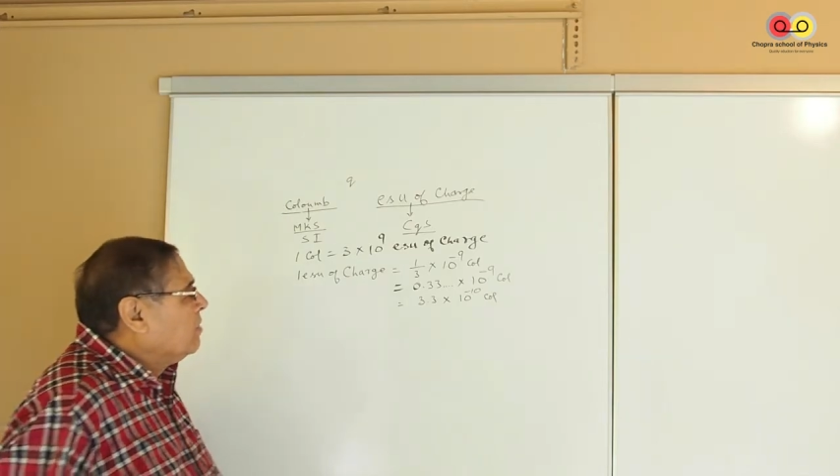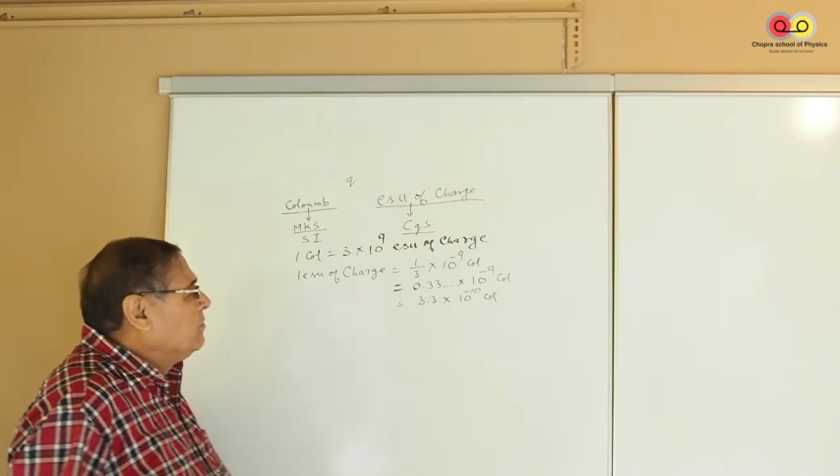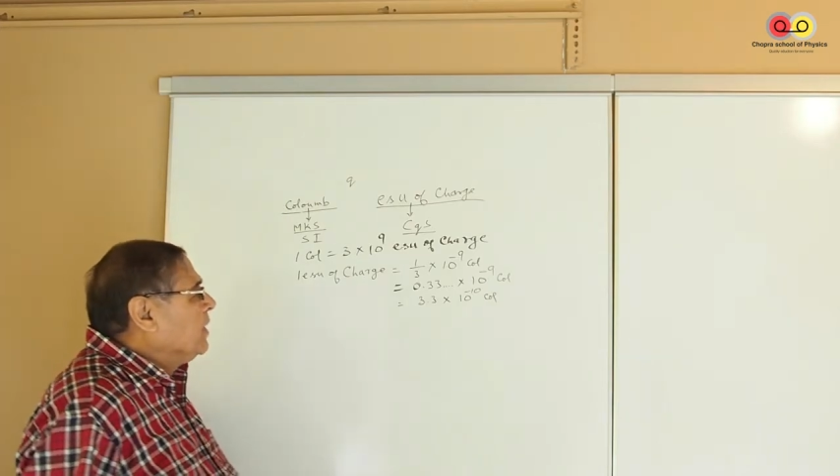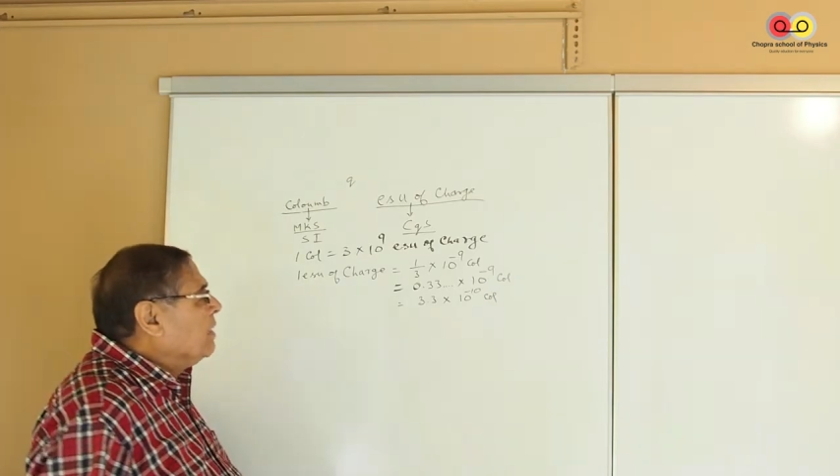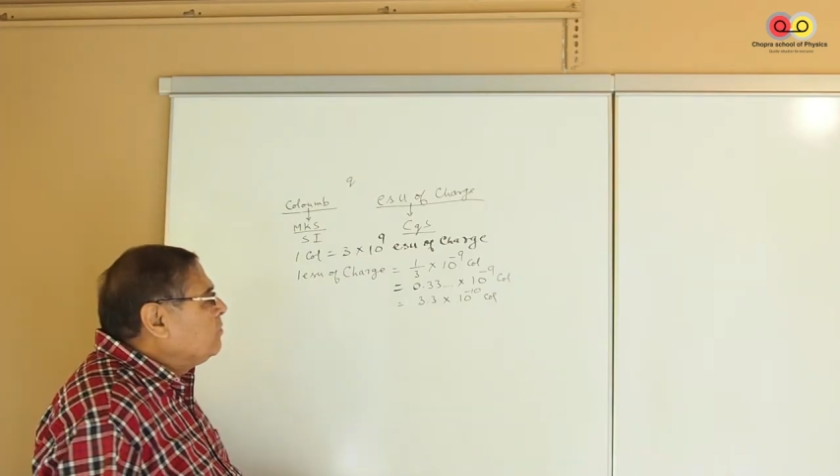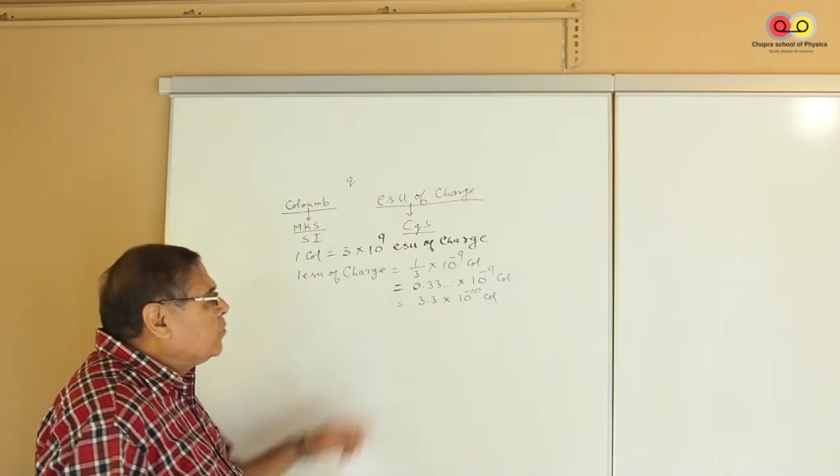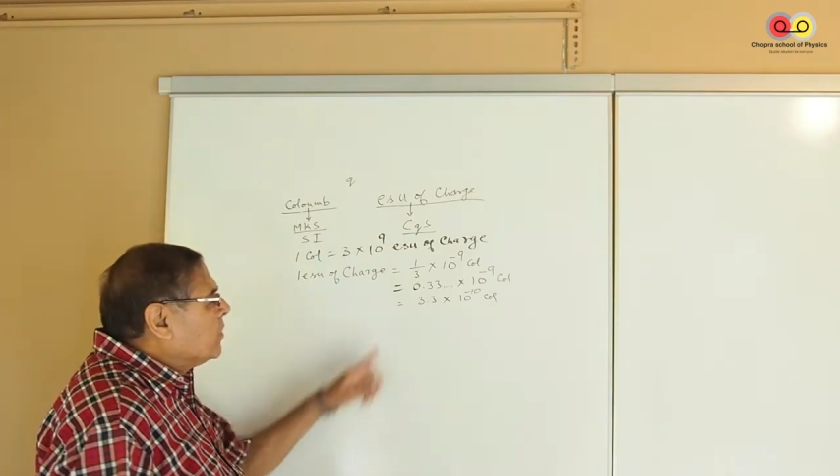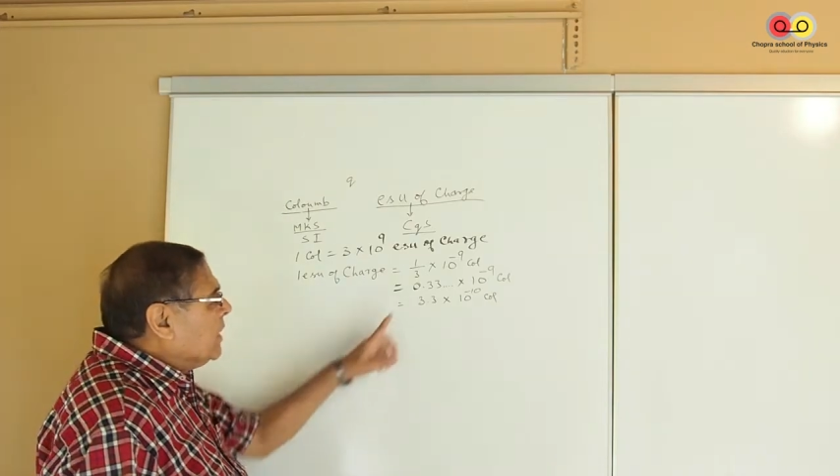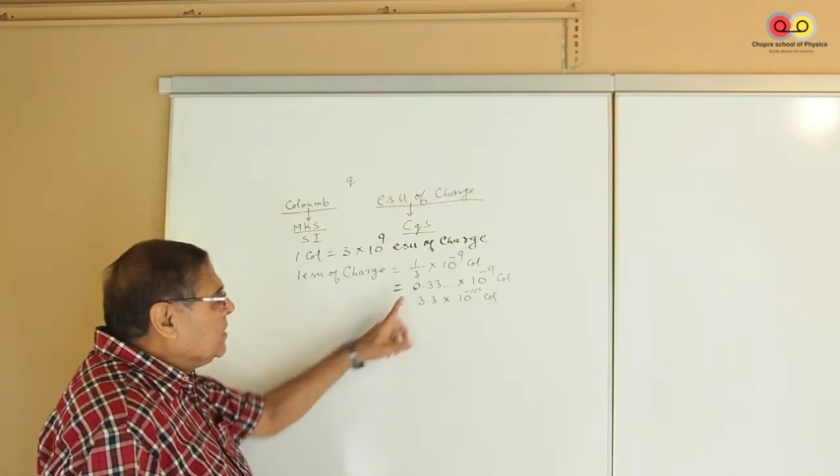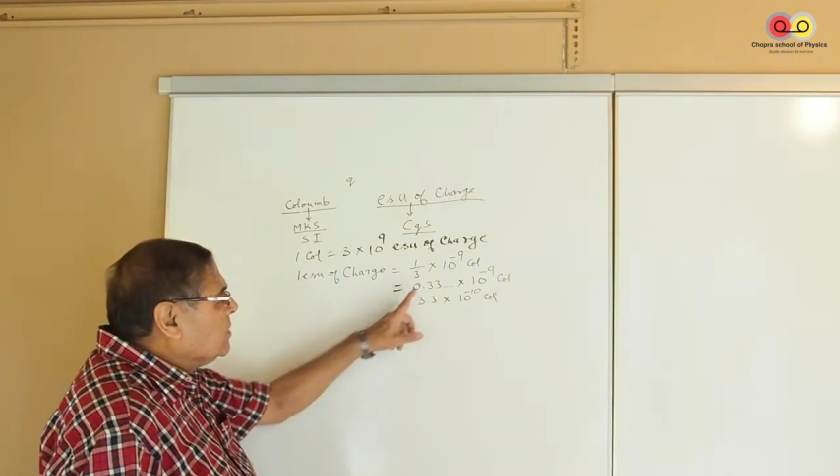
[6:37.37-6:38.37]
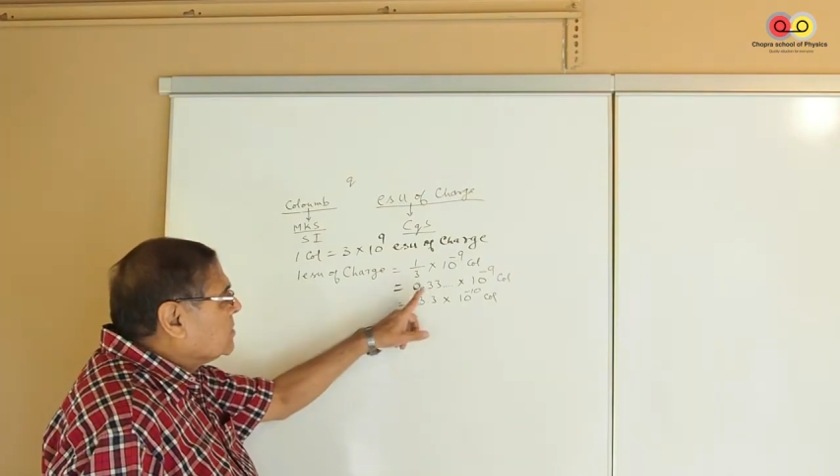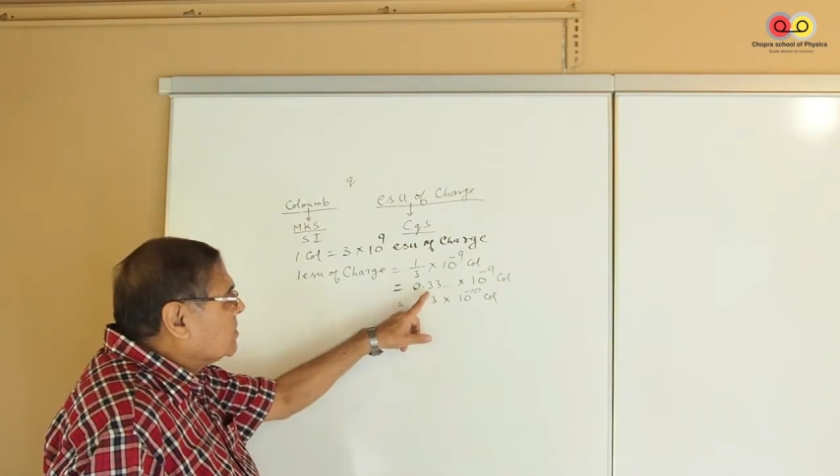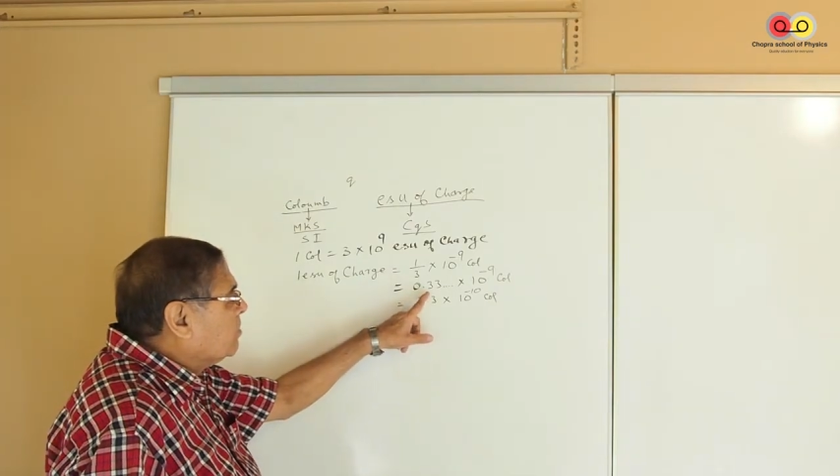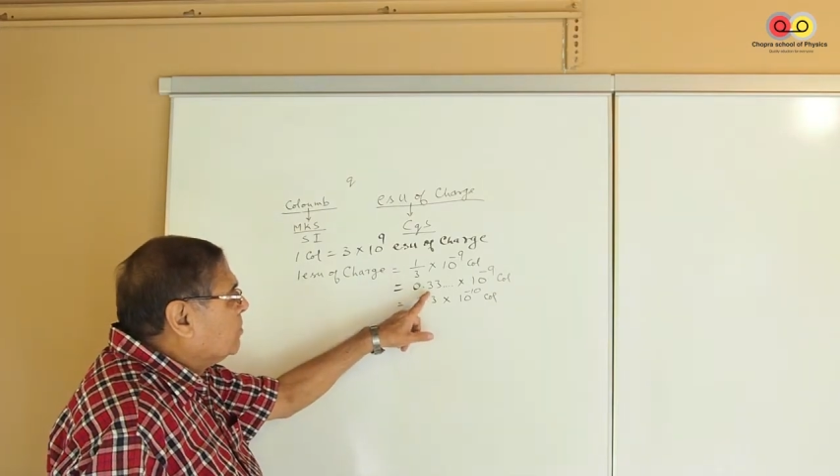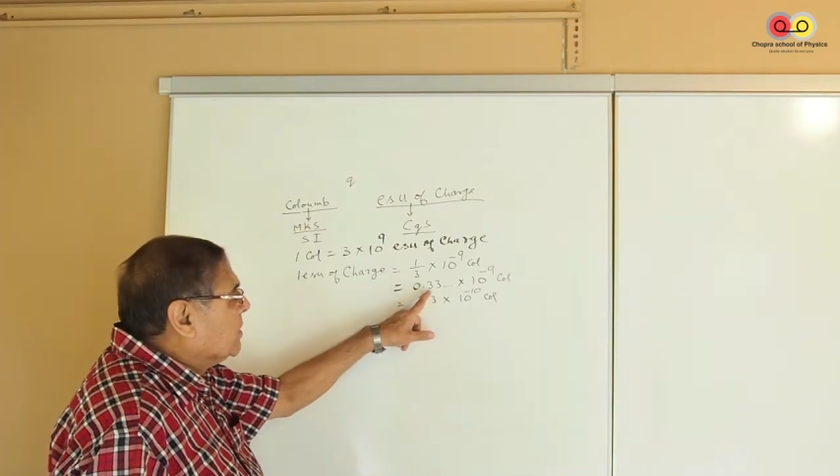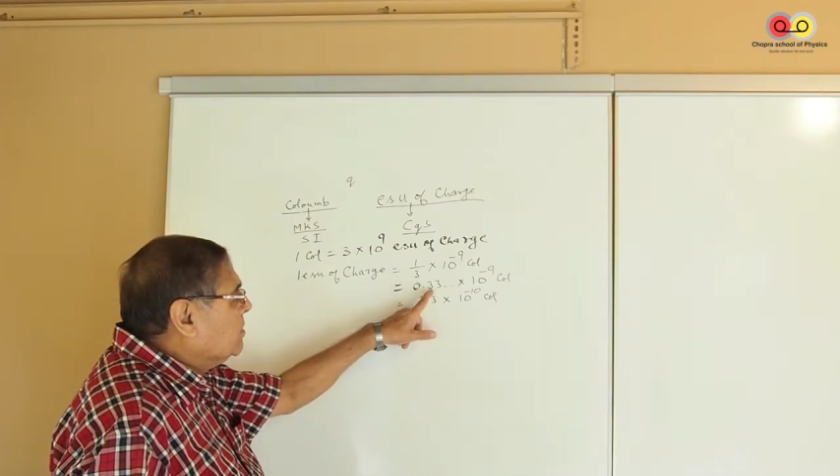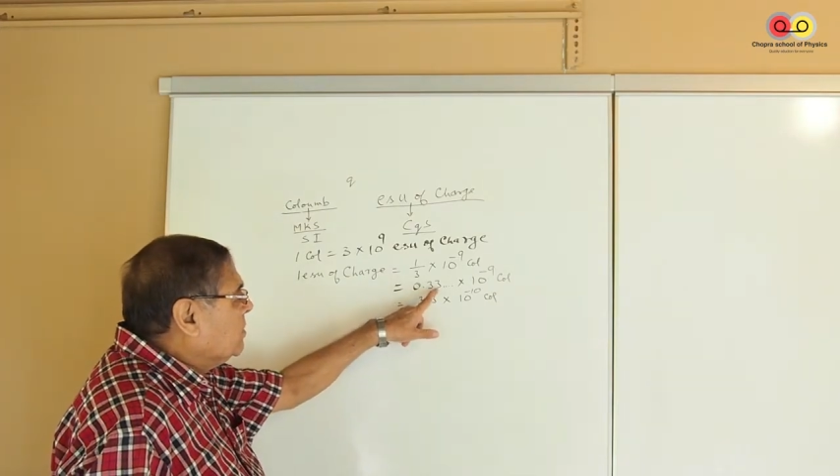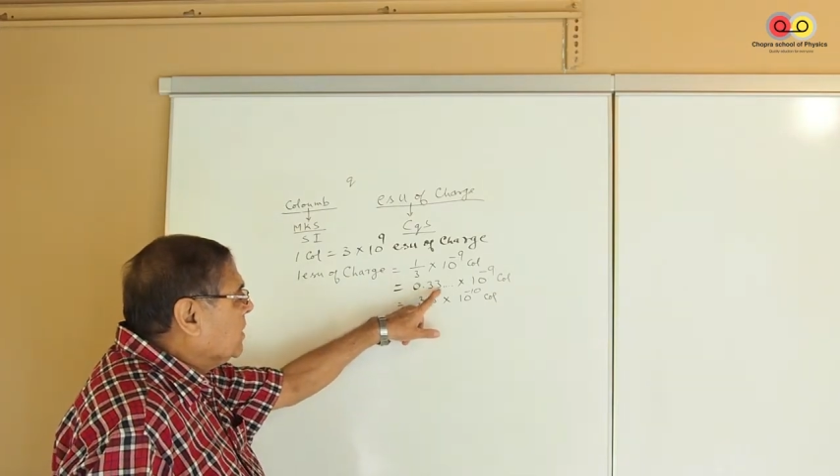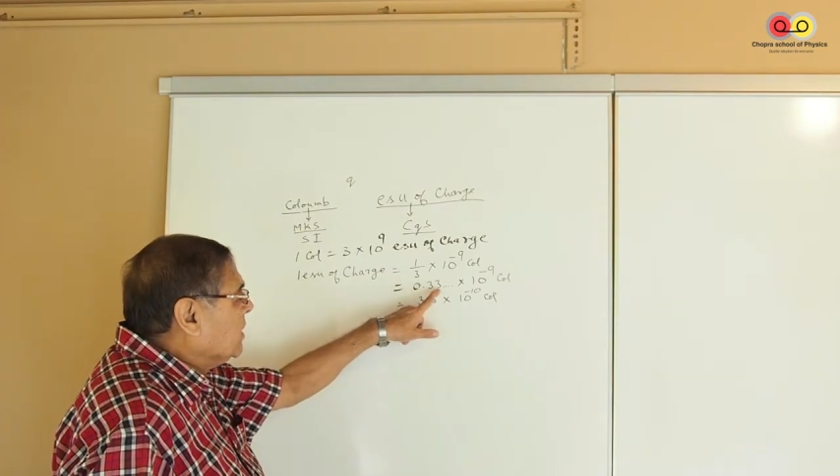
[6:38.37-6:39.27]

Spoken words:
we have to write this number